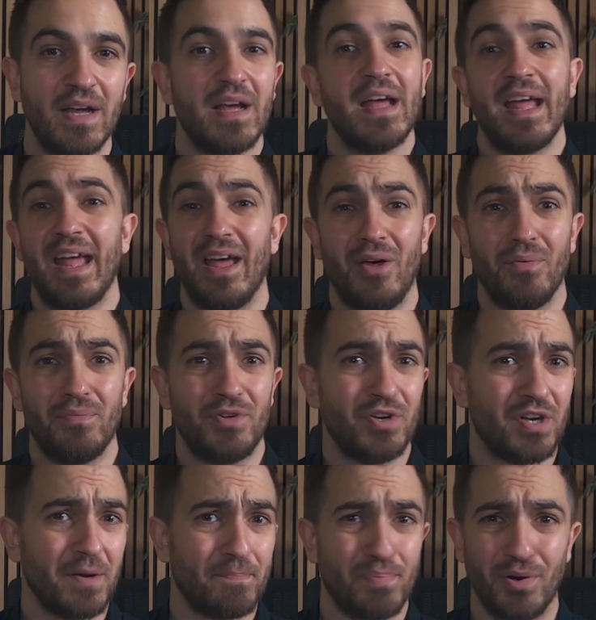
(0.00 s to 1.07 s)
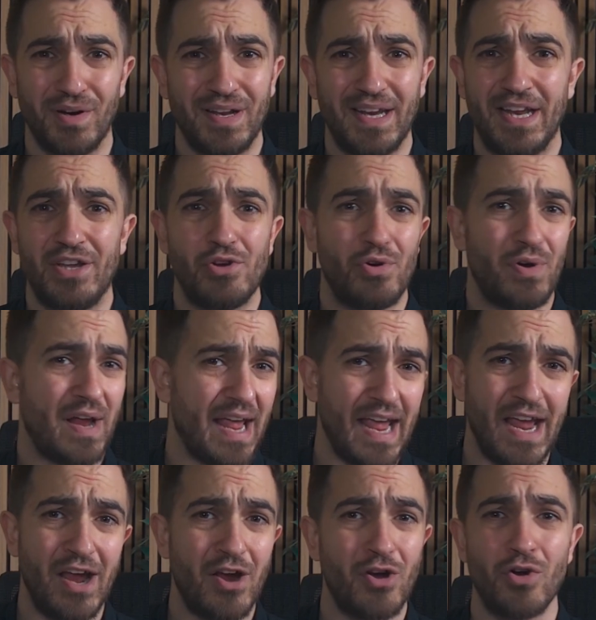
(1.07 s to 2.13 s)
Hell, you could put it in your
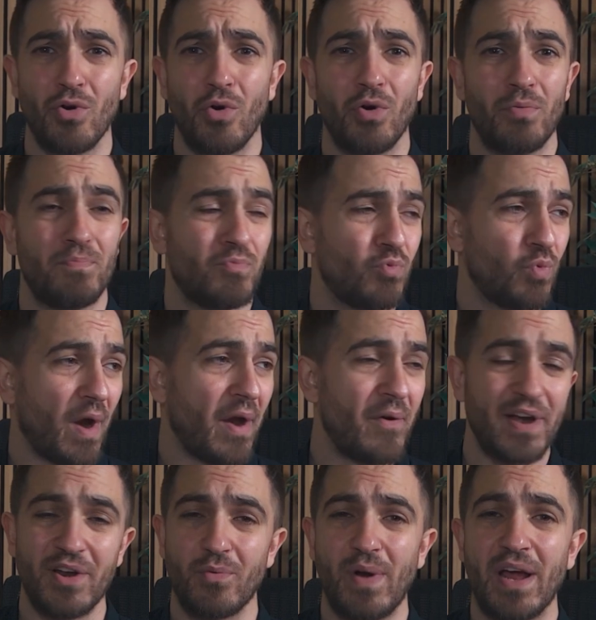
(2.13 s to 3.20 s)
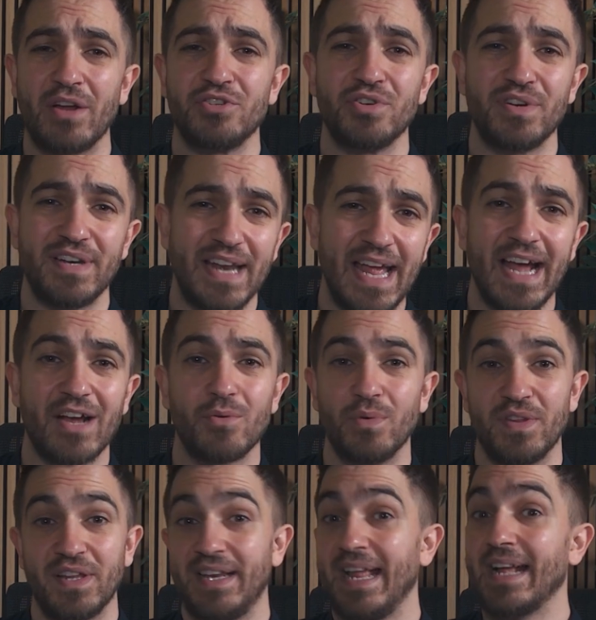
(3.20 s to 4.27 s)
hair or wear it around your neck
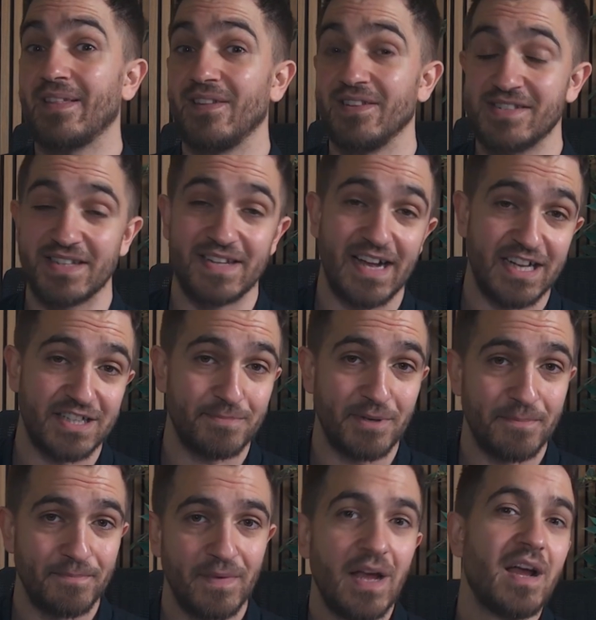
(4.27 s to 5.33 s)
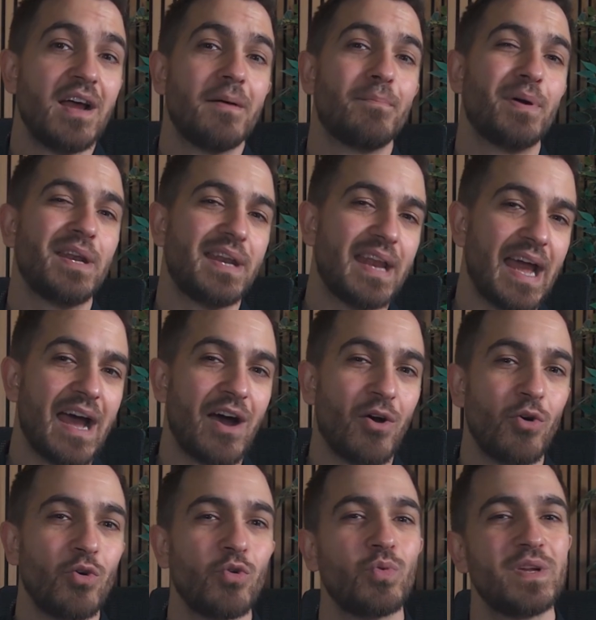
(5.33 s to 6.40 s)
with a necklace attachment. But
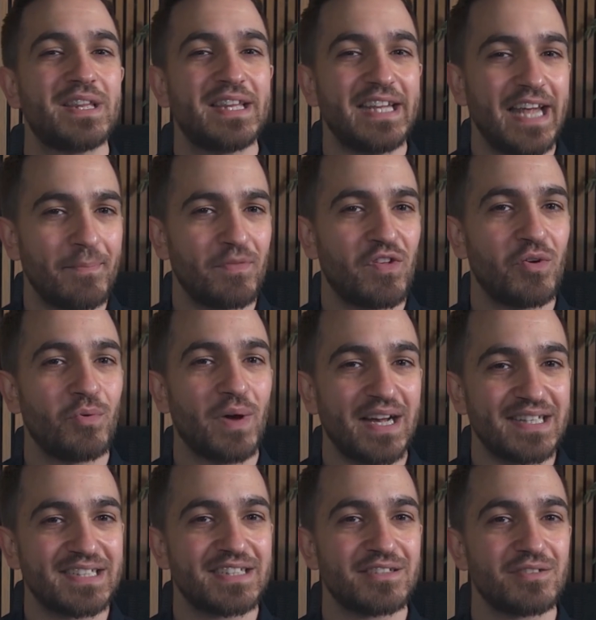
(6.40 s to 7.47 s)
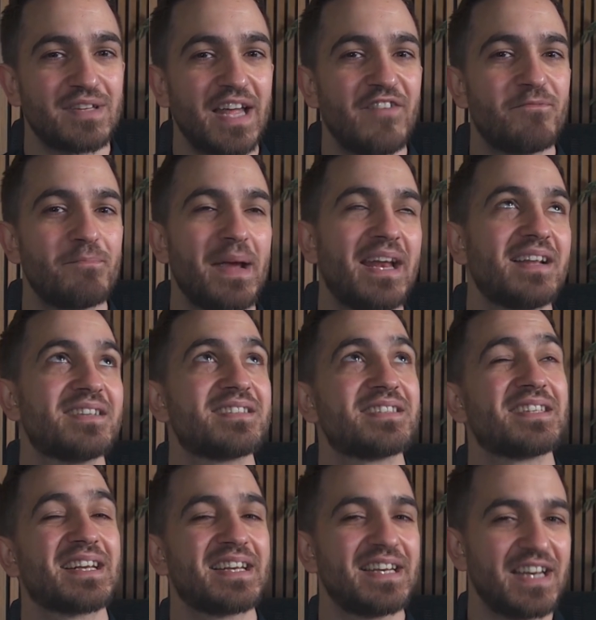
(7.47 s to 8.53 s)
now, with the M2S, they've made it
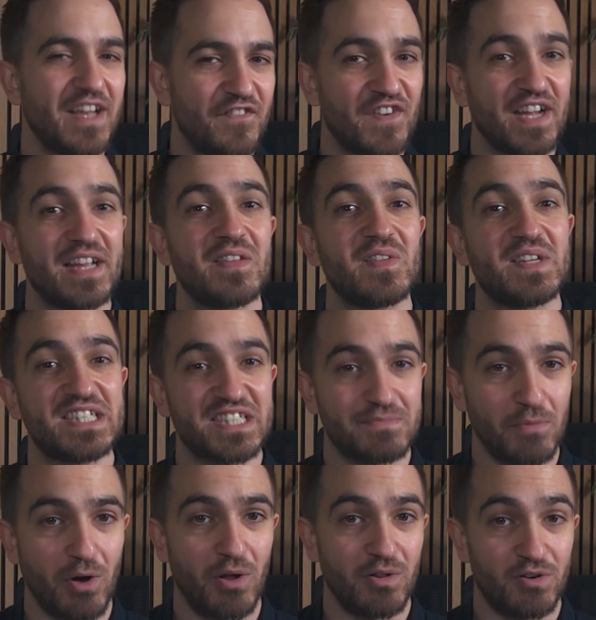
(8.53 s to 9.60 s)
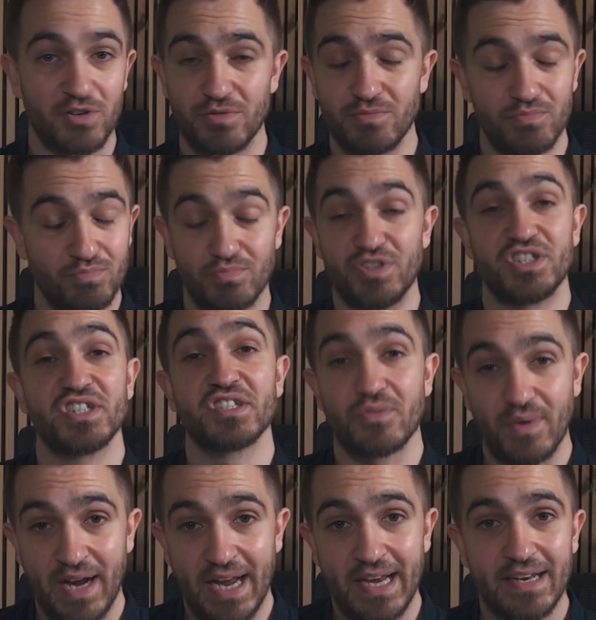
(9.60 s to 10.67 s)
significantly smaller, which is
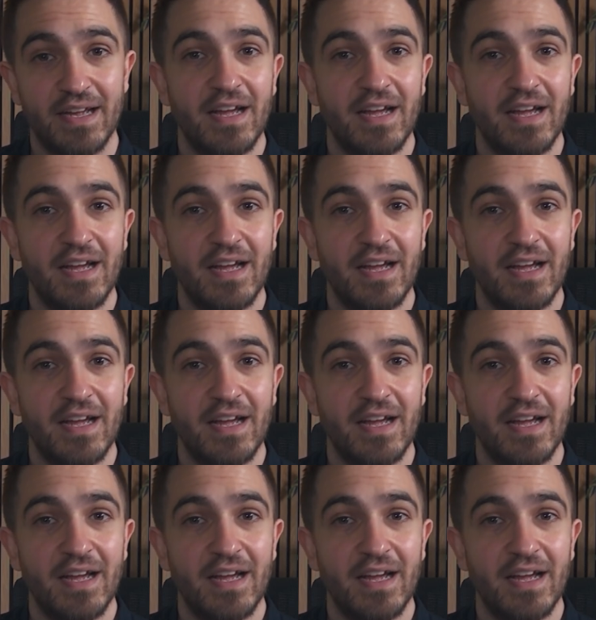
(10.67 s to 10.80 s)
great,